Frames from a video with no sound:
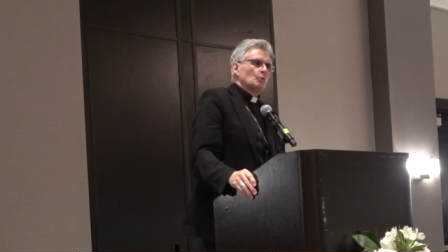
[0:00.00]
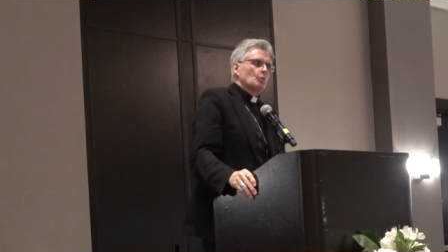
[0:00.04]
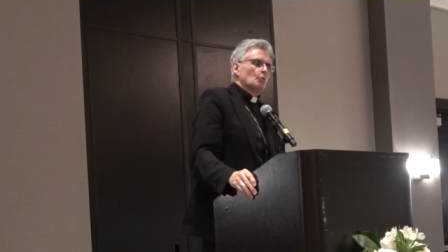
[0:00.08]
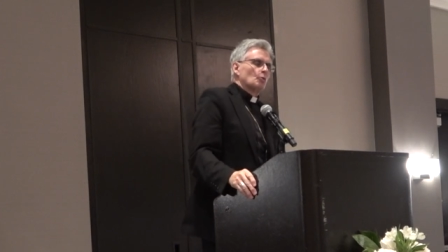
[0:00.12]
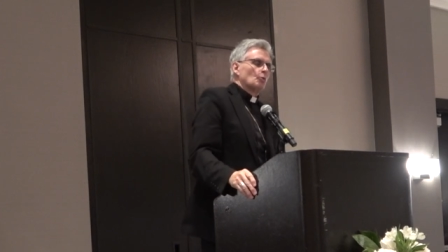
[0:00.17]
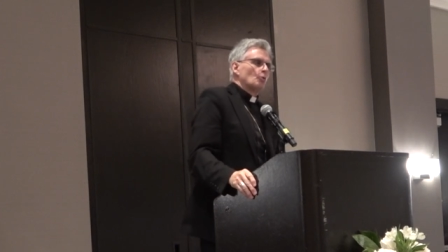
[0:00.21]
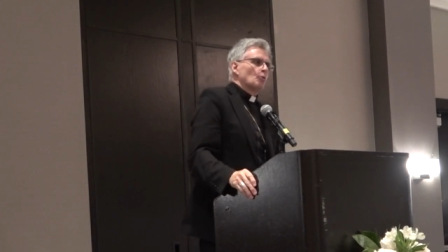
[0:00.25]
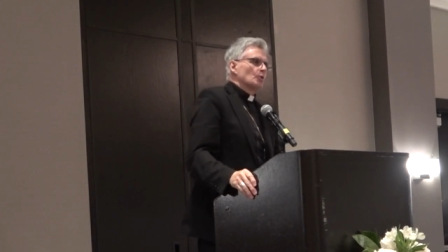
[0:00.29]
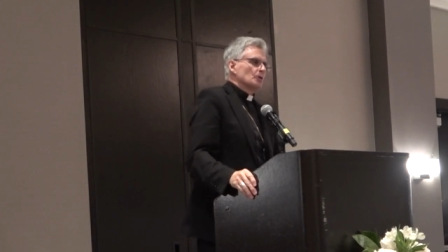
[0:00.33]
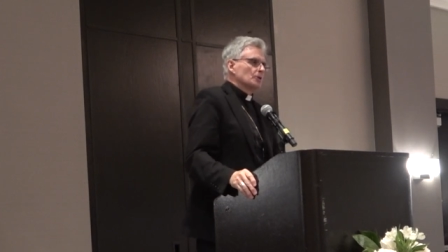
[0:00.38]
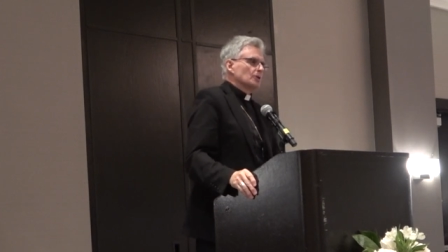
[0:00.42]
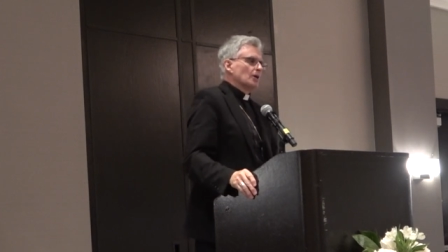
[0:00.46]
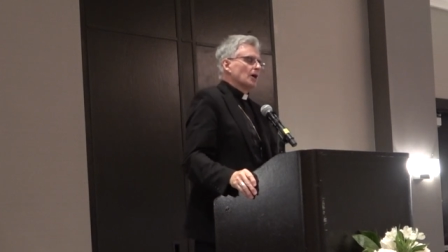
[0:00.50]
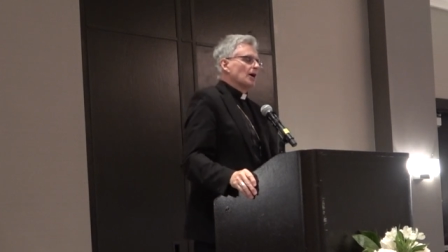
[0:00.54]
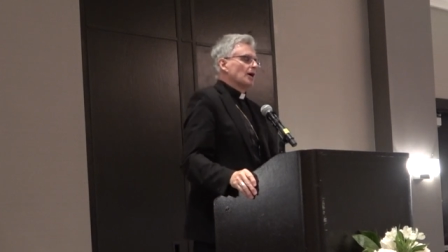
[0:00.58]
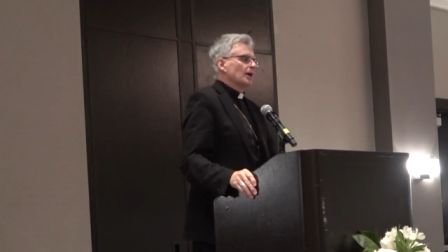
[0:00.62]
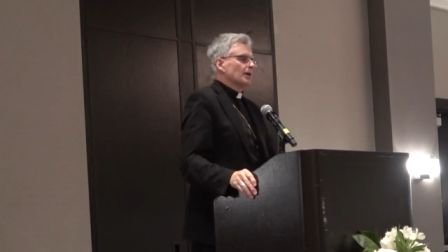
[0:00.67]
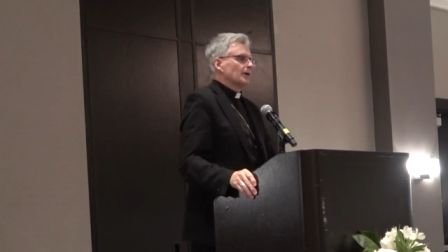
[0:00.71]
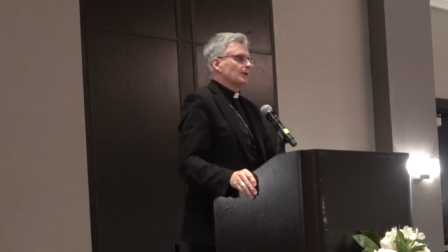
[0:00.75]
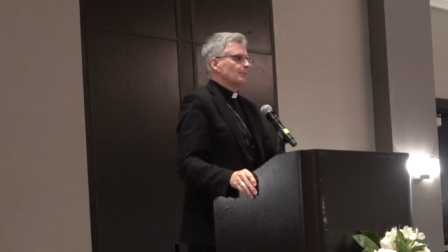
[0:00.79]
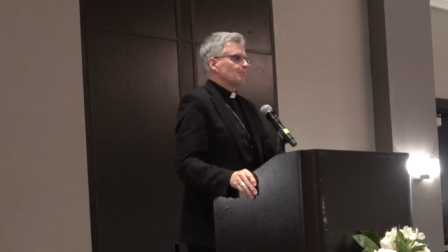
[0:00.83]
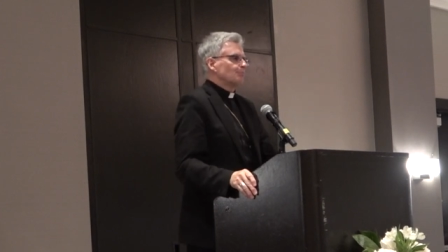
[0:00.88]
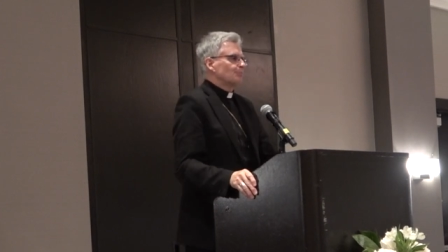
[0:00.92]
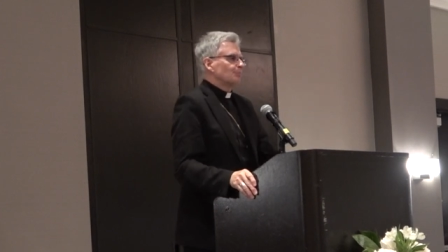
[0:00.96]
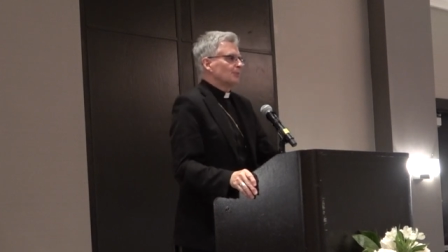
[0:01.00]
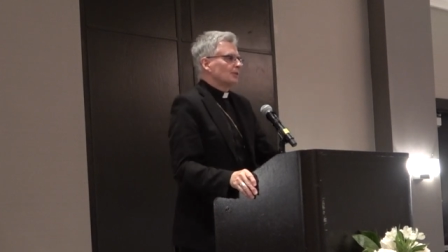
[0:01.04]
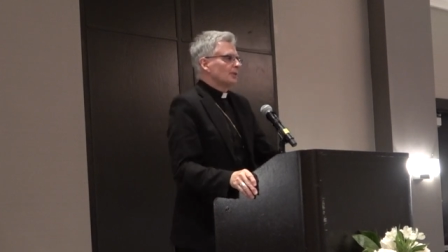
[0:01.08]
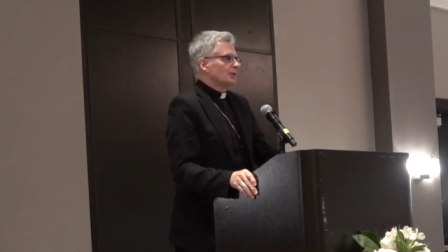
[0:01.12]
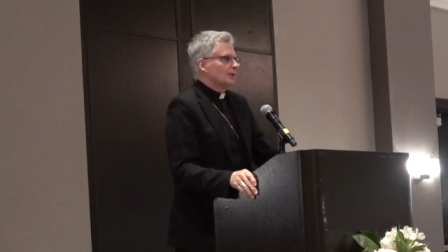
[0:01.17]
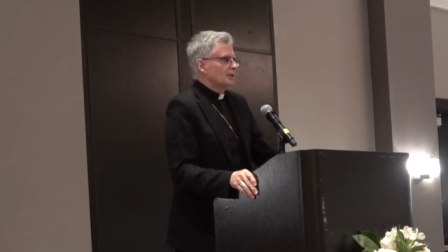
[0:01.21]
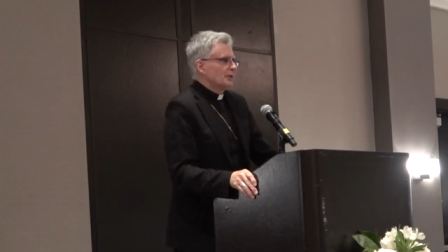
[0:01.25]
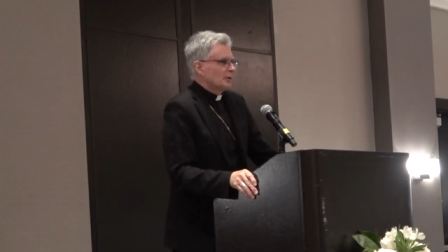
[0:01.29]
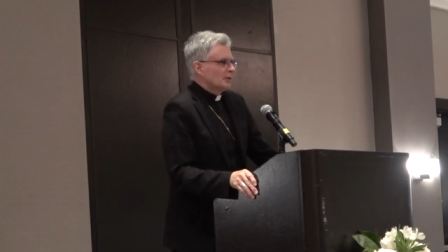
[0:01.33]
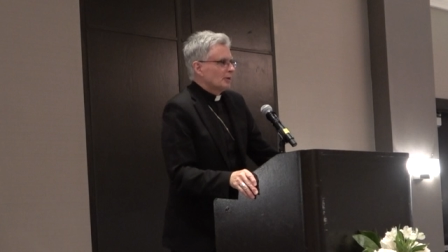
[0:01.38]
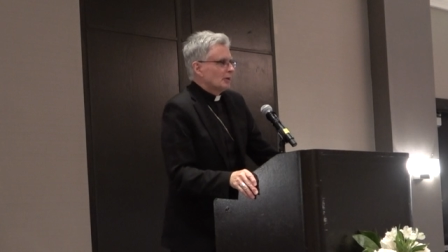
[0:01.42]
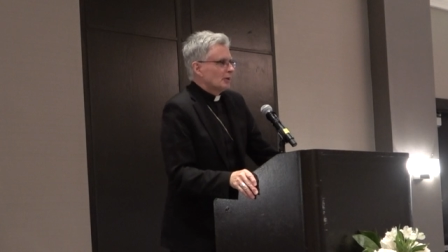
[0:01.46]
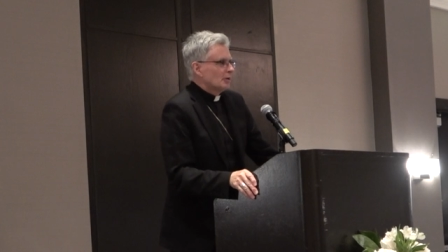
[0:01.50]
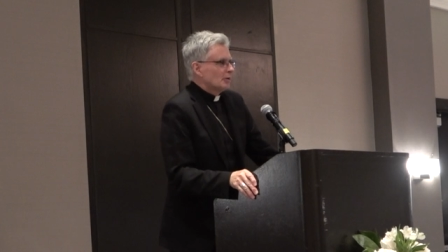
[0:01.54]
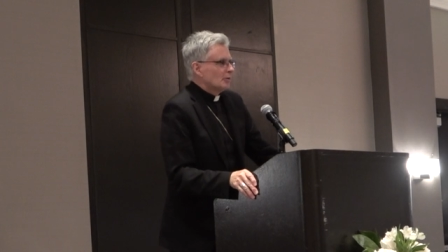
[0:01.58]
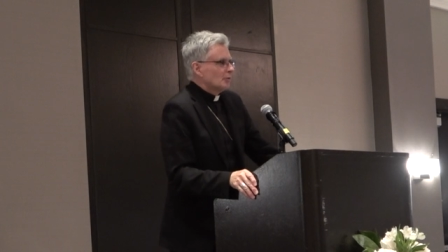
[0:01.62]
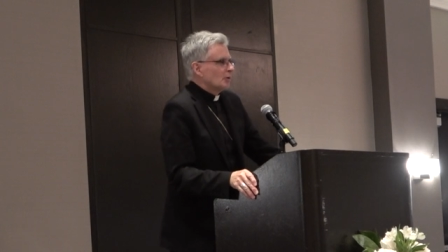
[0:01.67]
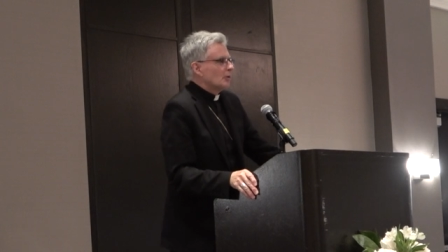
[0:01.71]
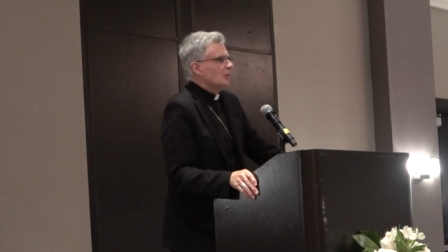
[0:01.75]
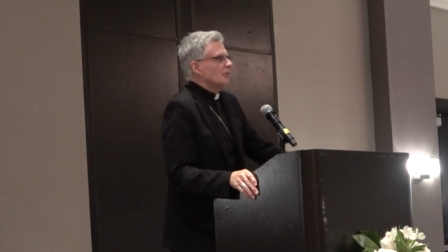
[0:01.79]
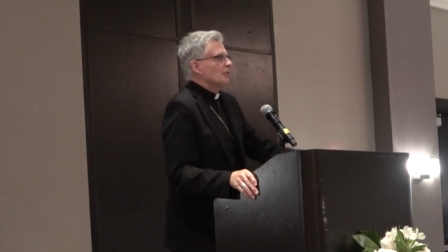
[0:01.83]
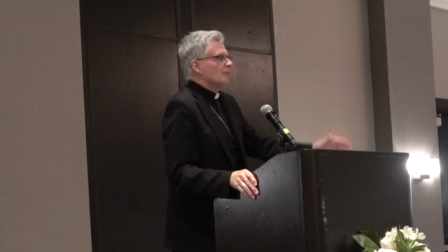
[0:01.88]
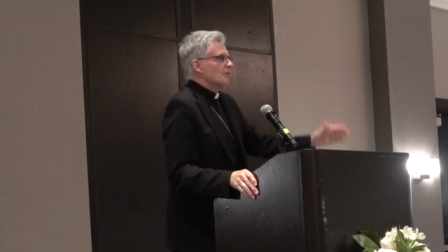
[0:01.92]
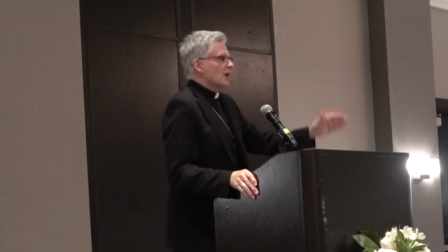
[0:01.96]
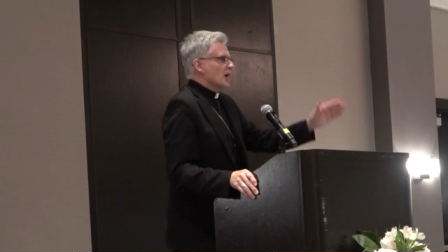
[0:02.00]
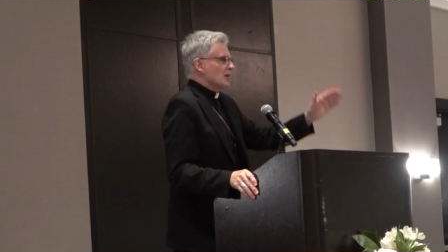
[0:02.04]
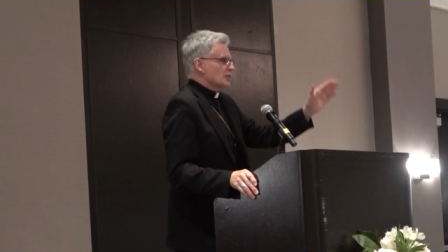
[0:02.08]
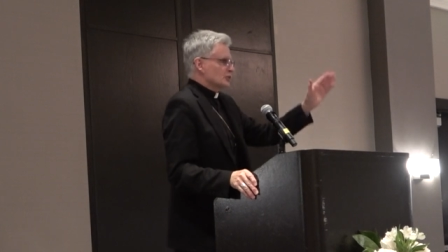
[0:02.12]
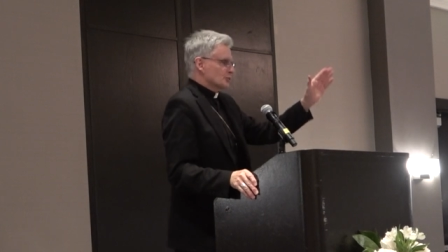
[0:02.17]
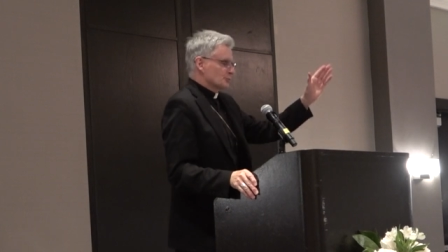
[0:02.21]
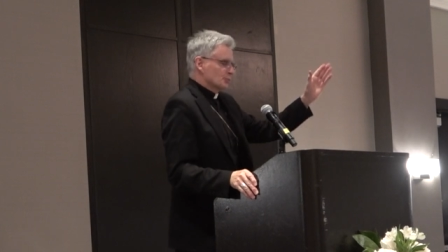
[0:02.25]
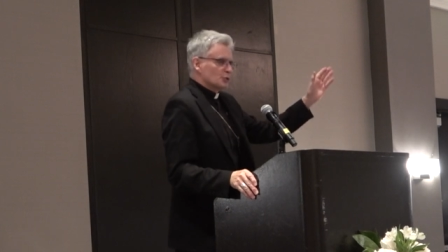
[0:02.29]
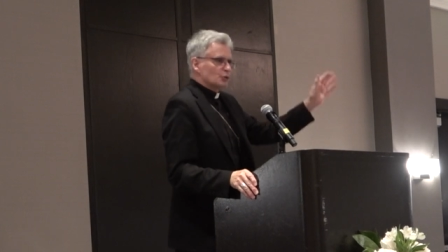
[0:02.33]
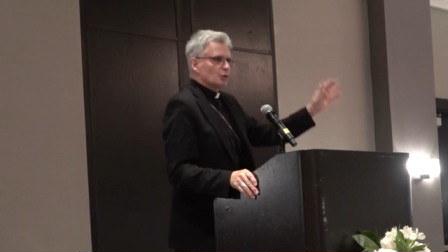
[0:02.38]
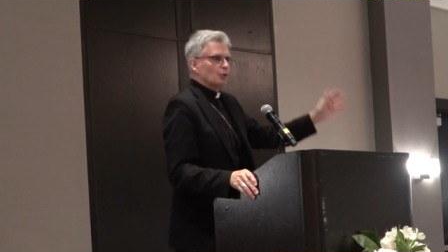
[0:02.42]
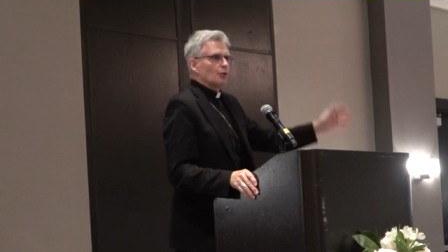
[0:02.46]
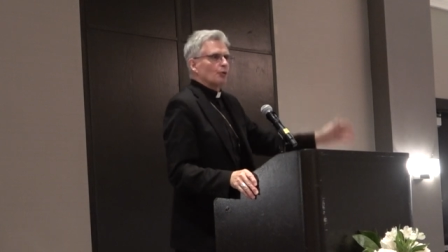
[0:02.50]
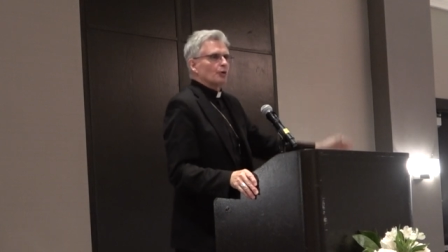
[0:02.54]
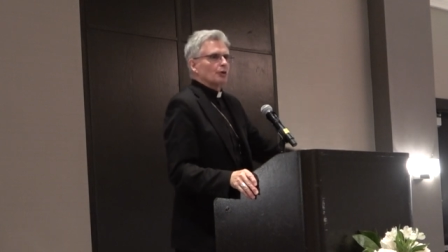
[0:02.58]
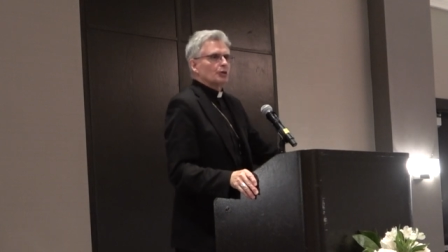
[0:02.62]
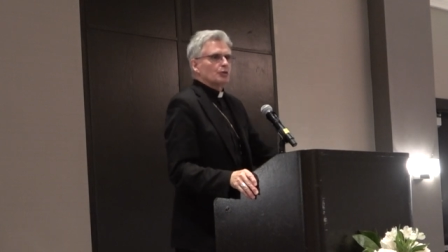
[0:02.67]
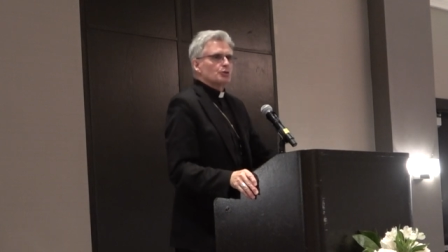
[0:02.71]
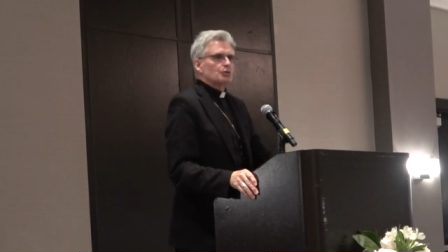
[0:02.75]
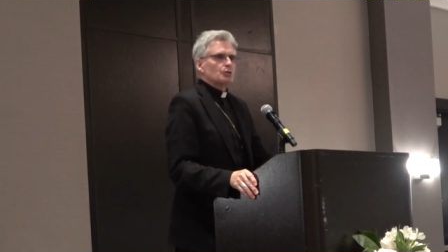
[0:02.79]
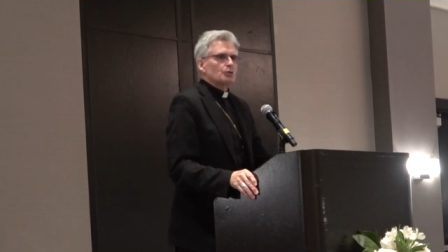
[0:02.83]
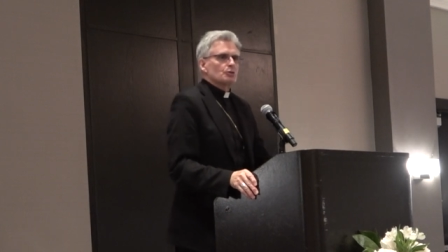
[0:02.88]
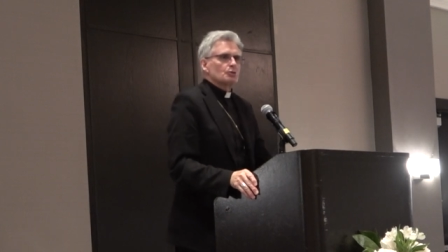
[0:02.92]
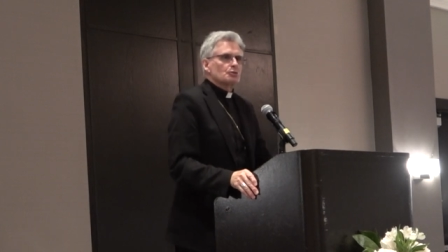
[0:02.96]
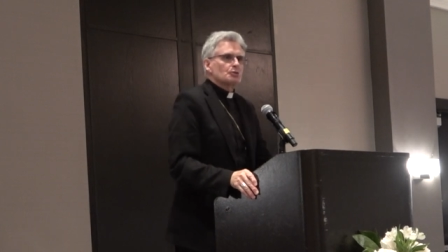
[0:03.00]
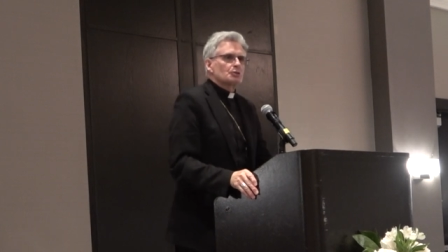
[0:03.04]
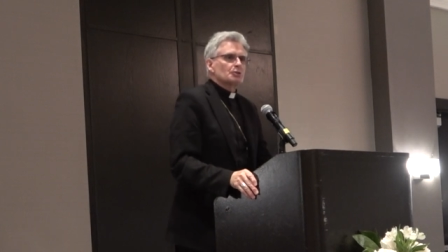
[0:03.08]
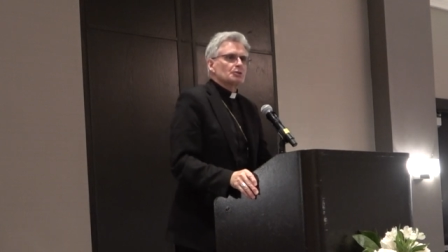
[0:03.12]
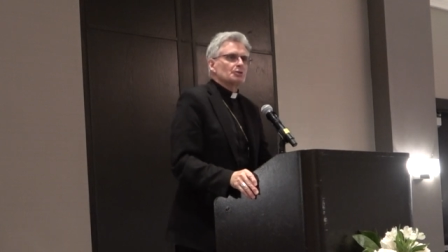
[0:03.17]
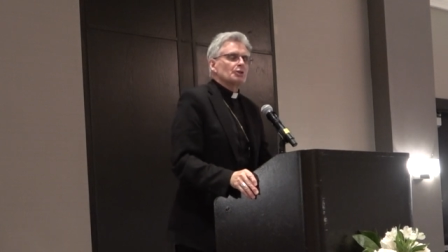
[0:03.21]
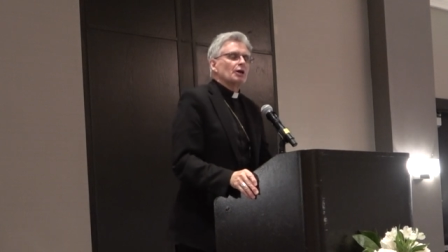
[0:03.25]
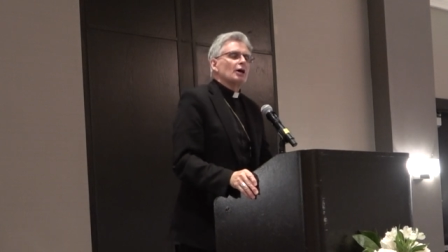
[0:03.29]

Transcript: or die. The vast majority chose to